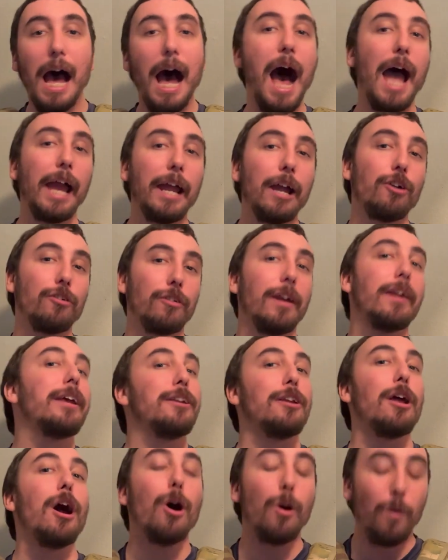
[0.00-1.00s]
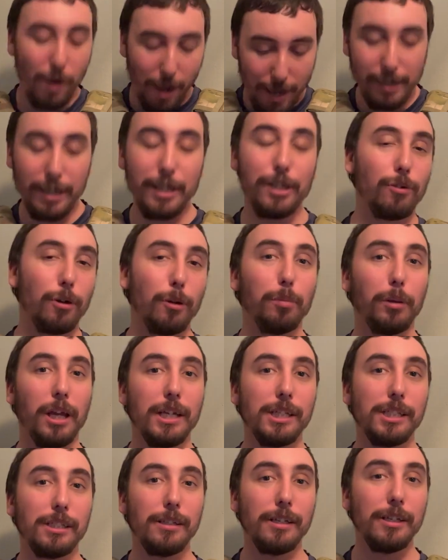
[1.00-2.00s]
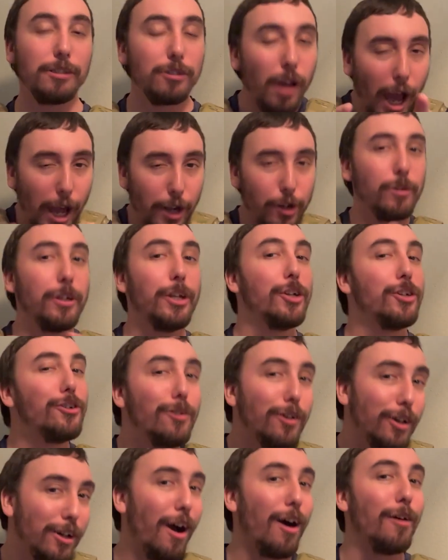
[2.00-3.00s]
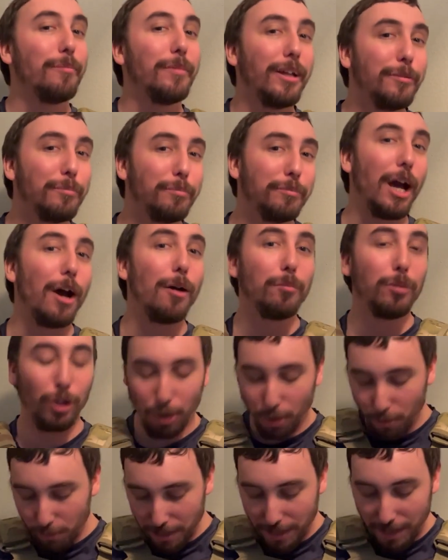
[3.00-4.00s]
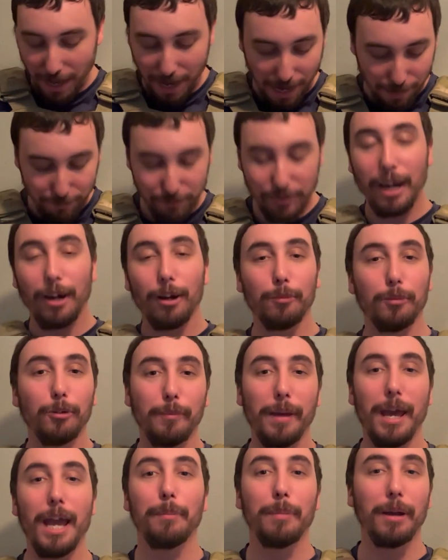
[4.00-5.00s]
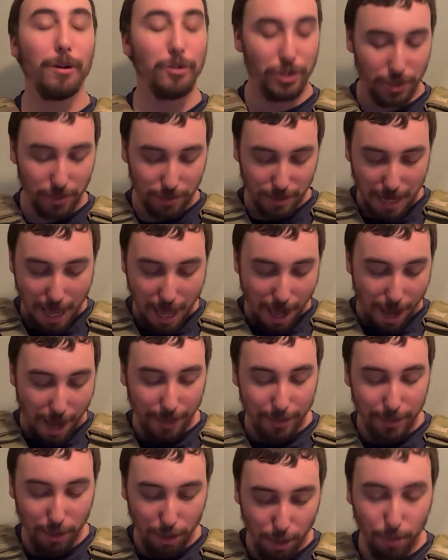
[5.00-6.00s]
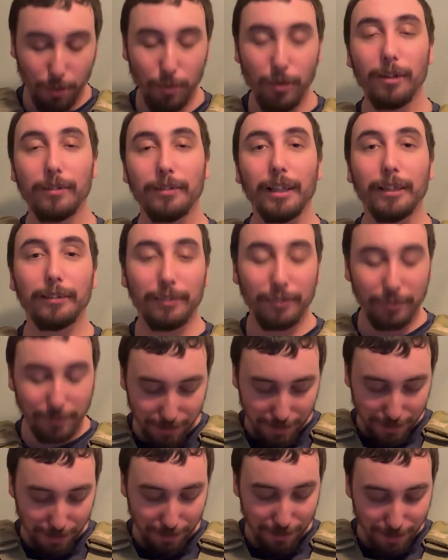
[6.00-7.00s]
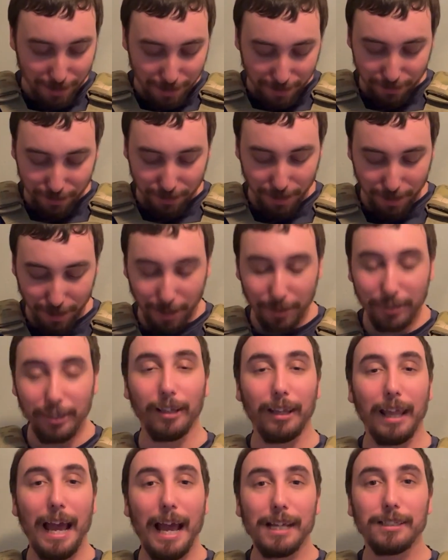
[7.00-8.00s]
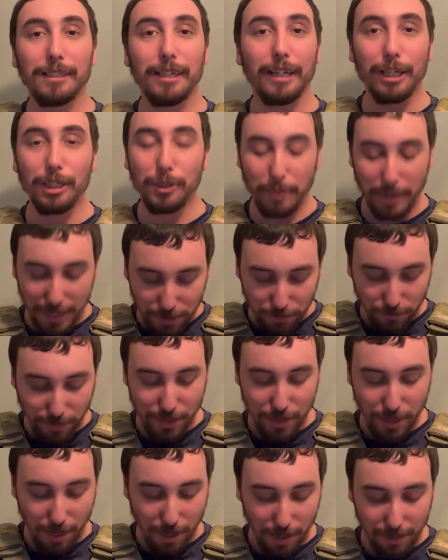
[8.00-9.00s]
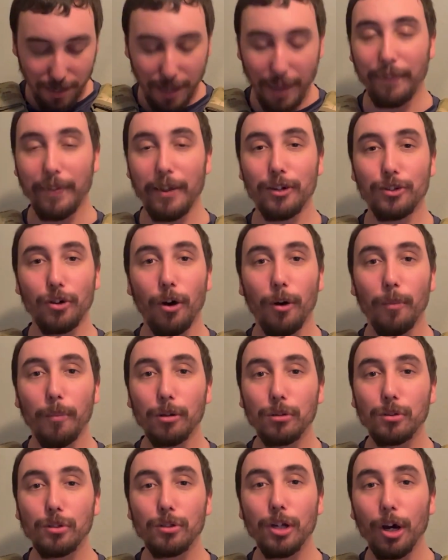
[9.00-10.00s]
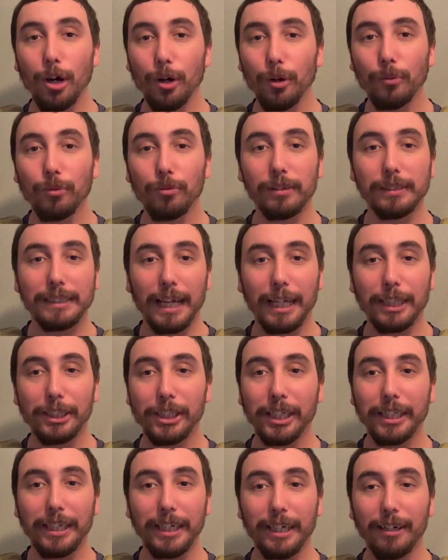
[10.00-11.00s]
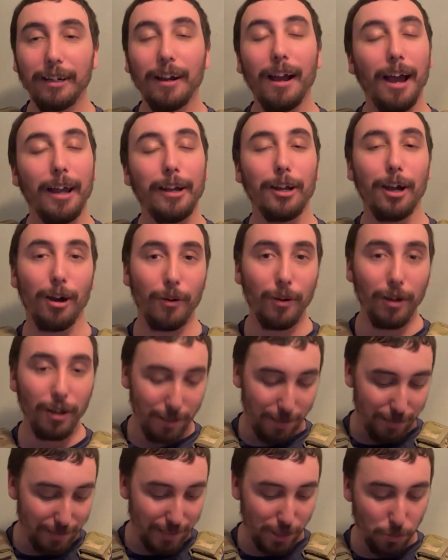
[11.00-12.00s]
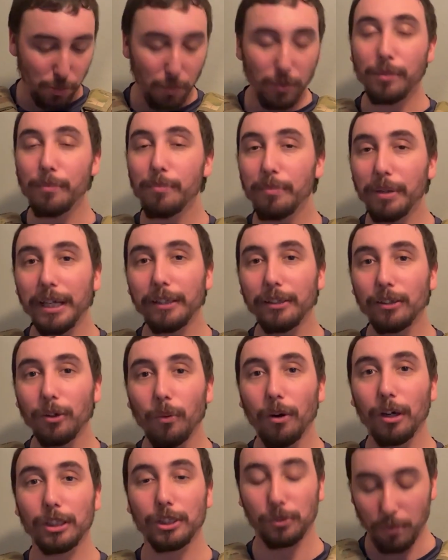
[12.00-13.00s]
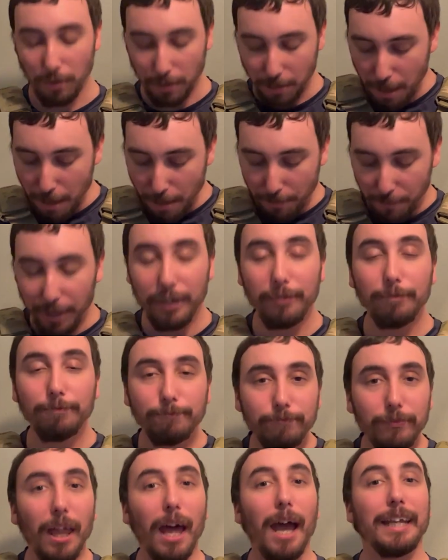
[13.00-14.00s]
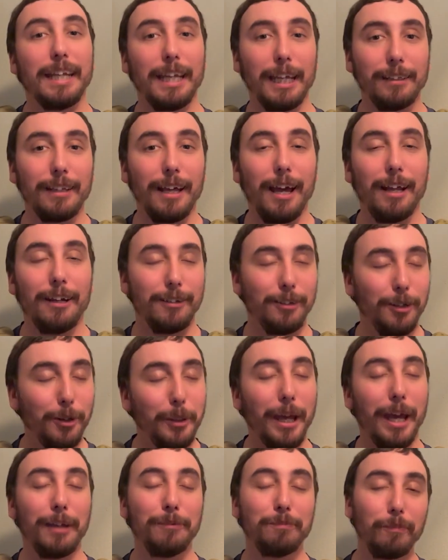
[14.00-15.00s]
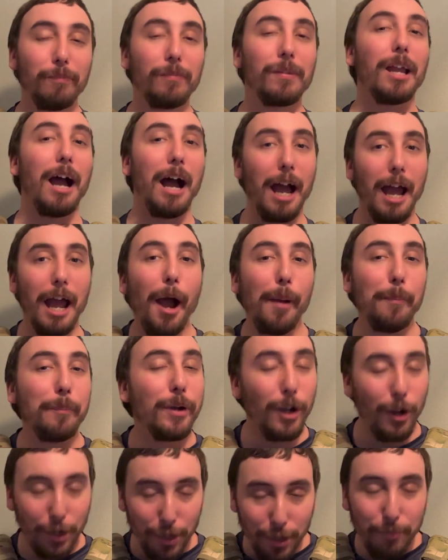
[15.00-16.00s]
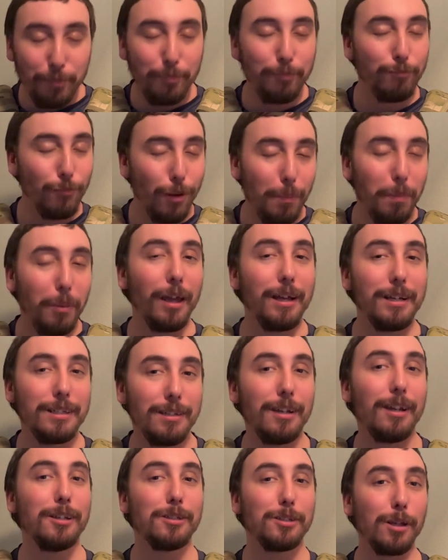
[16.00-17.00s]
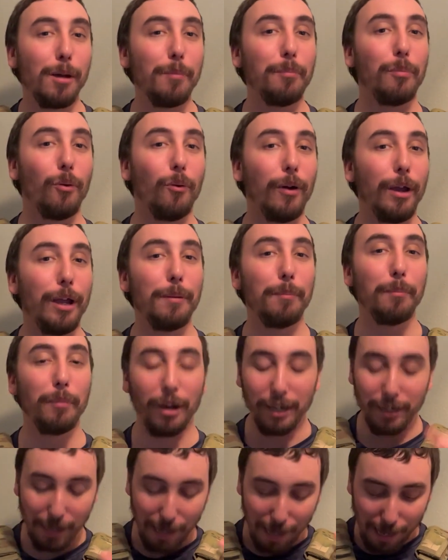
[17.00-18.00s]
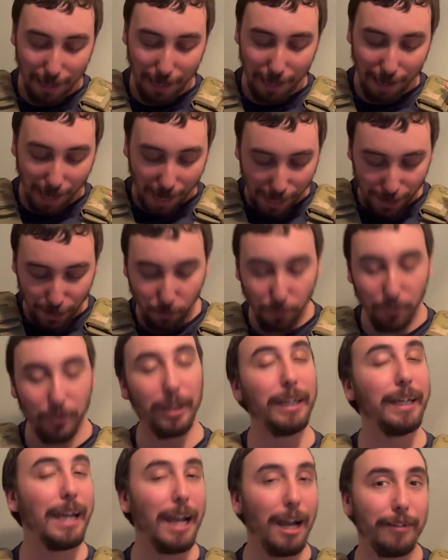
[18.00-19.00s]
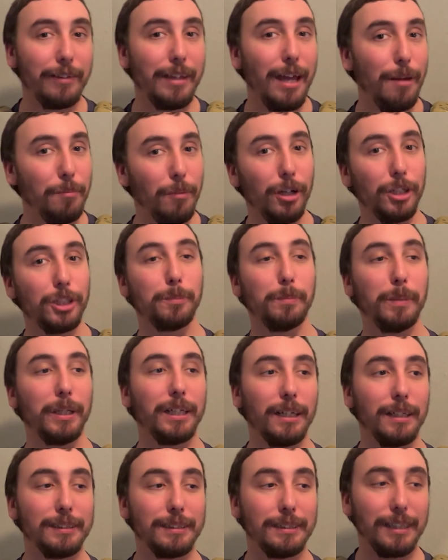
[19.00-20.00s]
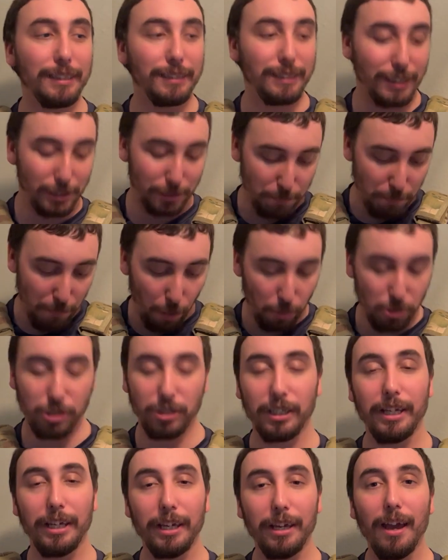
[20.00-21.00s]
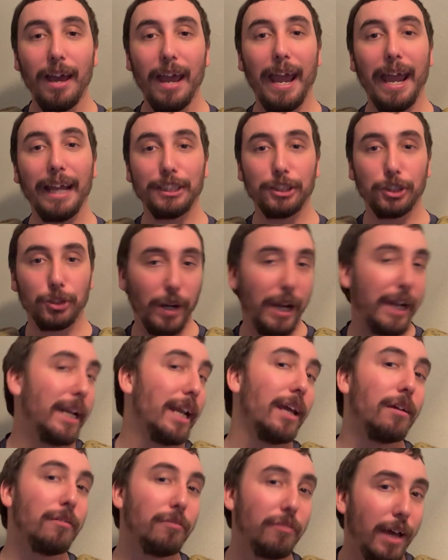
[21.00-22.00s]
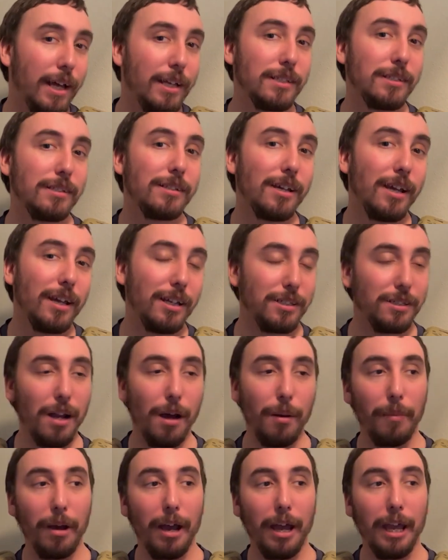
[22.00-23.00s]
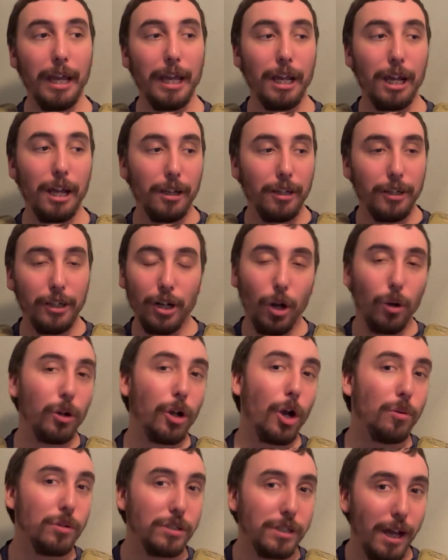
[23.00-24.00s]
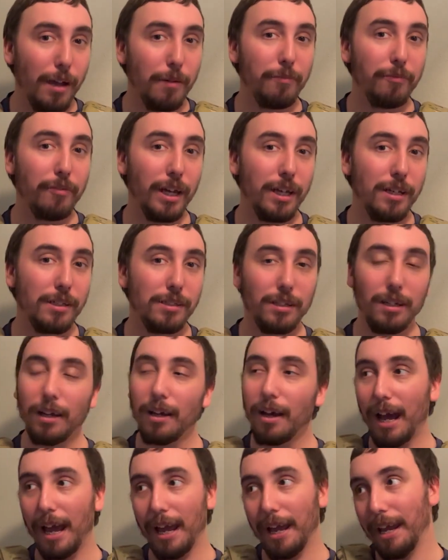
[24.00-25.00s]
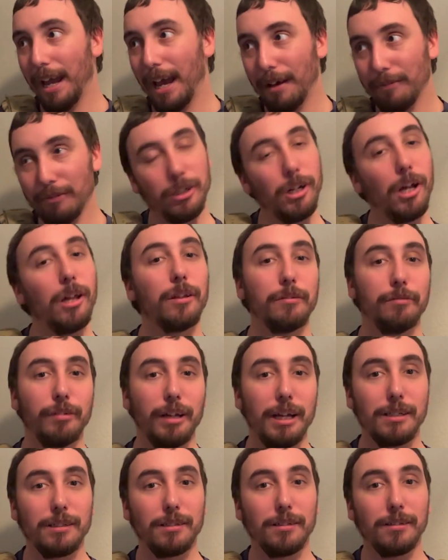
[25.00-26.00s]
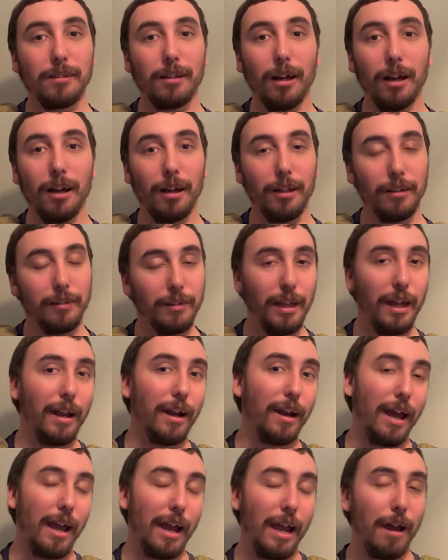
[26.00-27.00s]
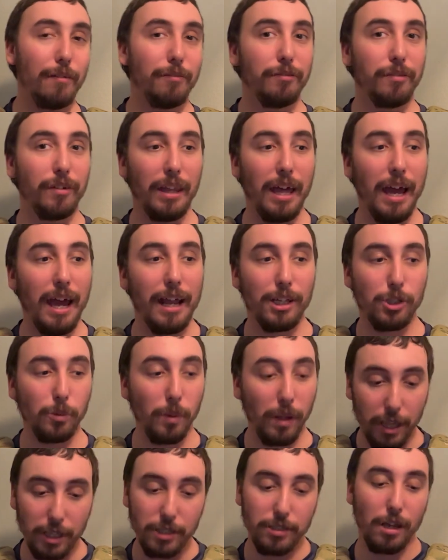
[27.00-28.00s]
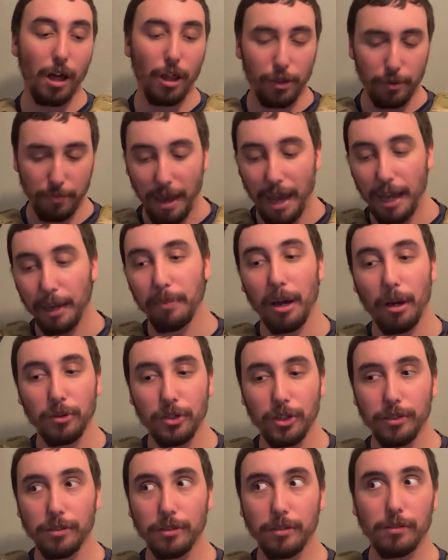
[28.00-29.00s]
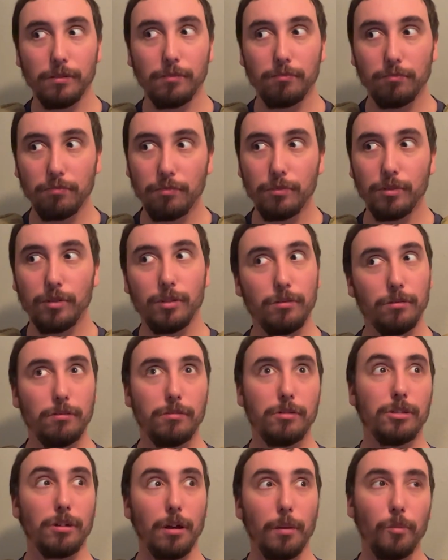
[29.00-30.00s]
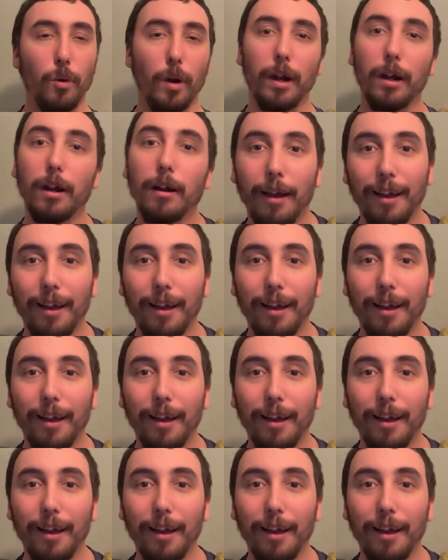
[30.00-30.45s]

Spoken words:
I already know I need to replace these. I don't need you to comment down below that I have terrible mag pouches. I know that the elastic is basically done and there's almost no retention here. I know, this one being the worst one, but I get that, okay? I'm gonna replace it at some point, but I don't really care that much because this is mostly a training vest. It's not my, go time vest. I have another vest that I have for that, as well as other mag pouches somewhere.